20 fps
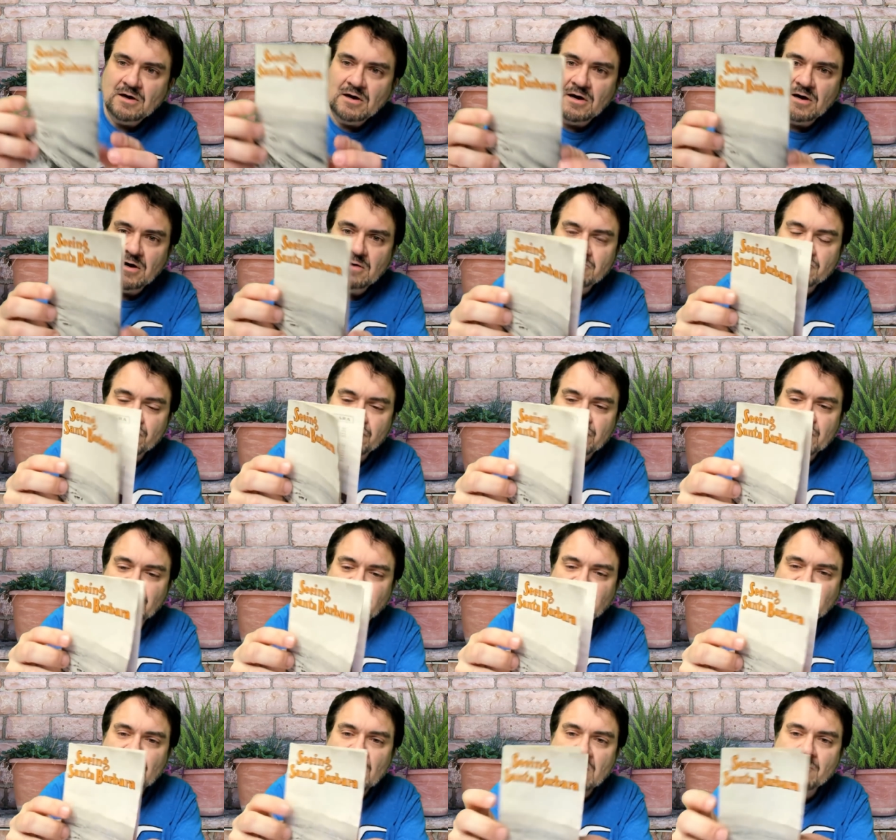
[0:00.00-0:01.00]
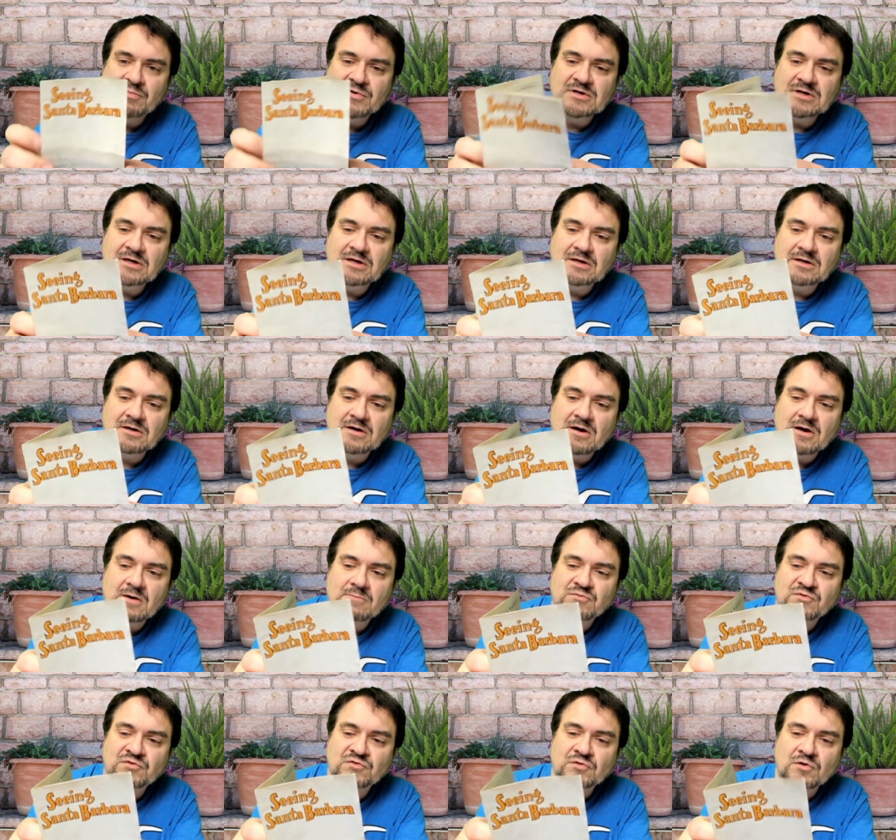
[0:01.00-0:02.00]
Um, this company,
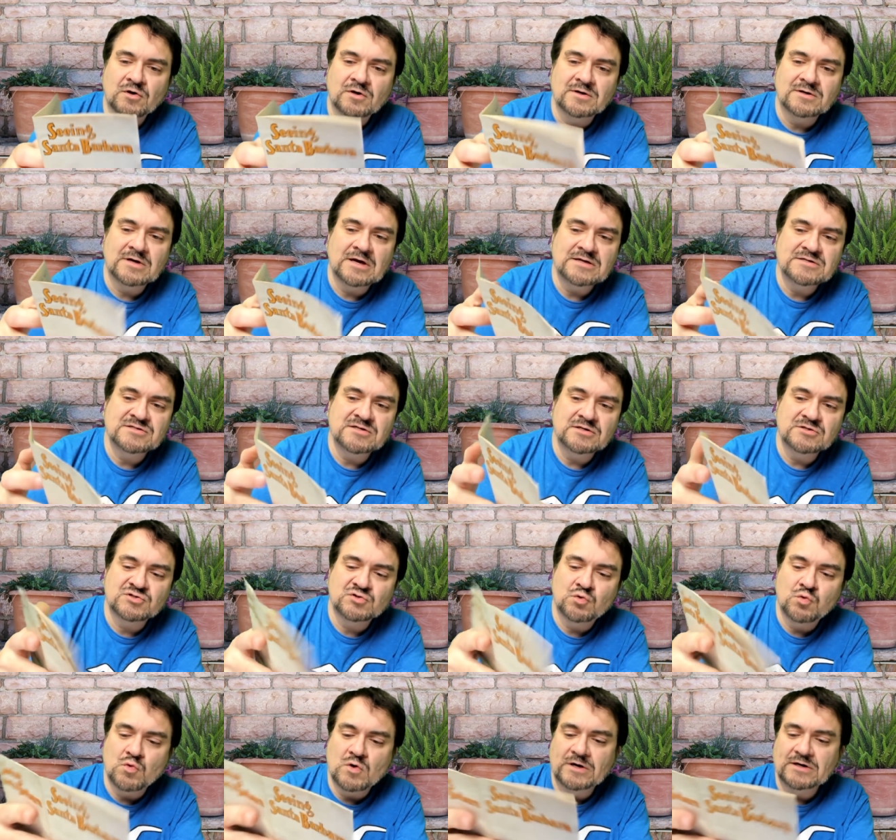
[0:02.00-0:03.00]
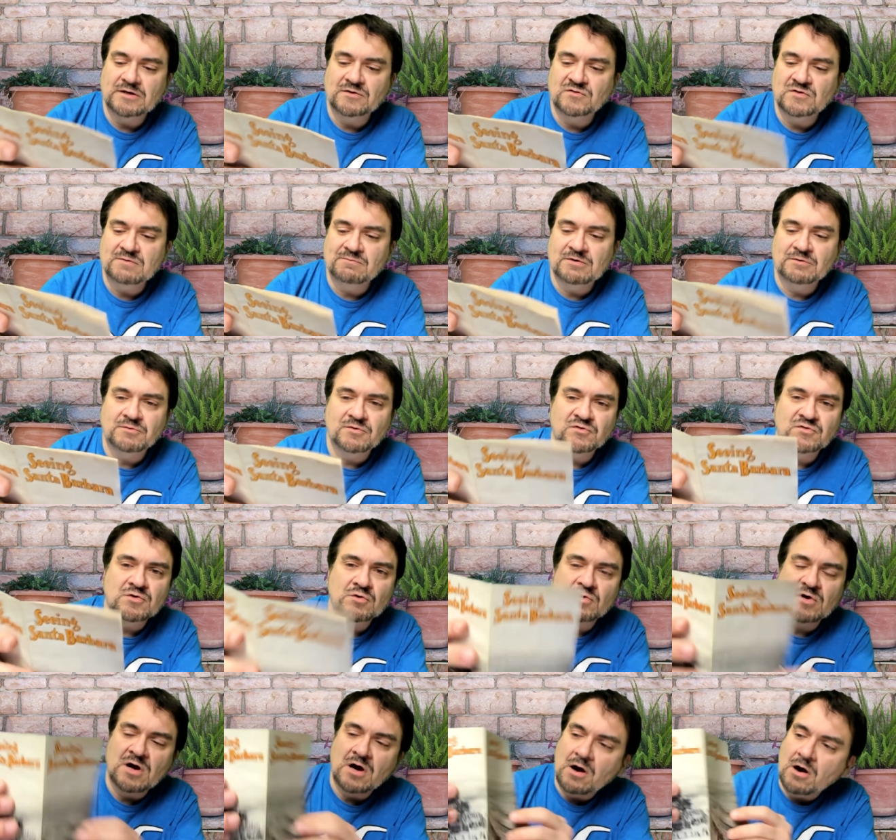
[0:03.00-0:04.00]
um, circa 1920s, even if there's
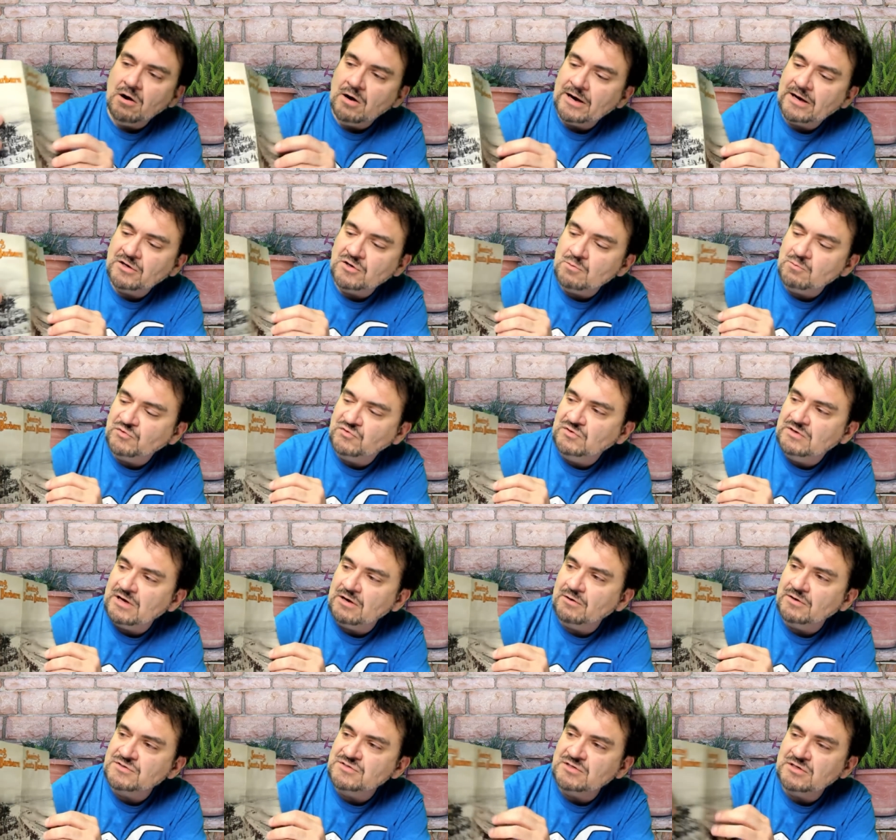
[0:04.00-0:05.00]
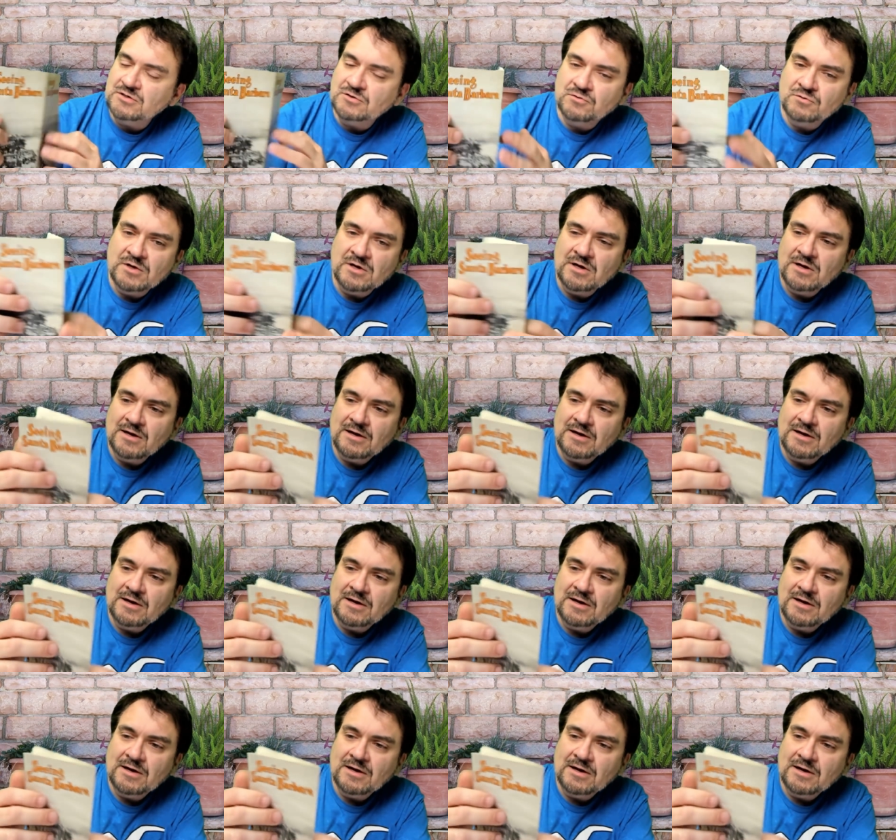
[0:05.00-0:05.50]
no car, I can almost guarantee you.